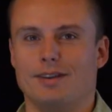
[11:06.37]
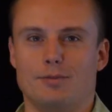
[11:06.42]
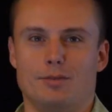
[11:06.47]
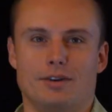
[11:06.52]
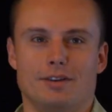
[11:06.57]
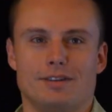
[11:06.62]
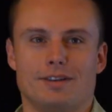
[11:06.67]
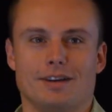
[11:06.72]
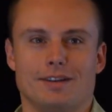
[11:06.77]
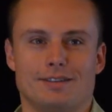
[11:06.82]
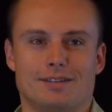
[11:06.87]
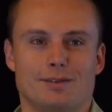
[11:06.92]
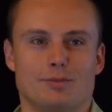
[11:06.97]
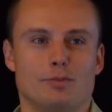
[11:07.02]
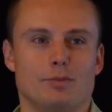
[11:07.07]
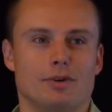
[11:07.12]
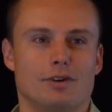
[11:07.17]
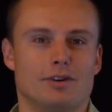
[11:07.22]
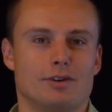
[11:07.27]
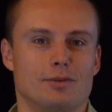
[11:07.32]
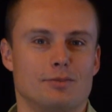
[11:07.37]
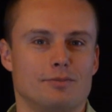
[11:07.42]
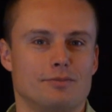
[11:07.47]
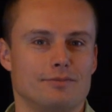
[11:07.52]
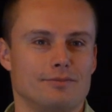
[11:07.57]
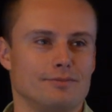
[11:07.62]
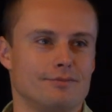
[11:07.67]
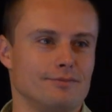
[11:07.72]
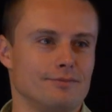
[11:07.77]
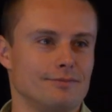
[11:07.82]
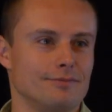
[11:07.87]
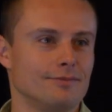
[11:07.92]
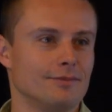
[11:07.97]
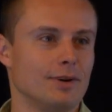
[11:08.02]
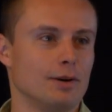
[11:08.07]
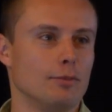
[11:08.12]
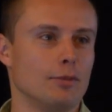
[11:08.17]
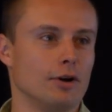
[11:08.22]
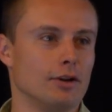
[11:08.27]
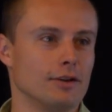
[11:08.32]
anybody's got something better,
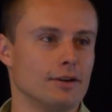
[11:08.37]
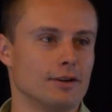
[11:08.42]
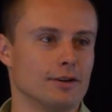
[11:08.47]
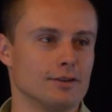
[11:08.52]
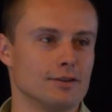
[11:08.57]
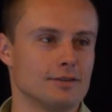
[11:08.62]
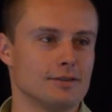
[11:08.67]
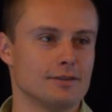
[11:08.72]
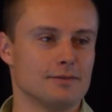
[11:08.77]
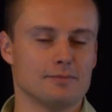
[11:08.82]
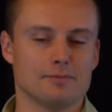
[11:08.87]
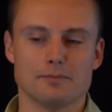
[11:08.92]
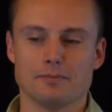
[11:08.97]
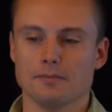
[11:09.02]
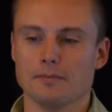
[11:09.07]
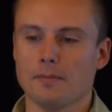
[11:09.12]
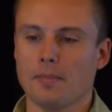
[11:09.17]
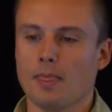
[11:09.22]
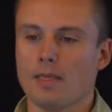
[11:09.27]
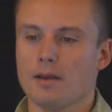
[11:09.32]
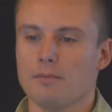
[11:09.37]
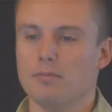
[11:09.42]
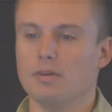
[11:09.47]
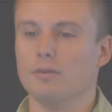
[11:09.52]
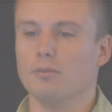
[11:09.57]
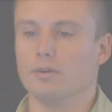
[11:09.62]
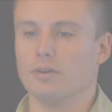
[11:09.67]
I'm all ears. But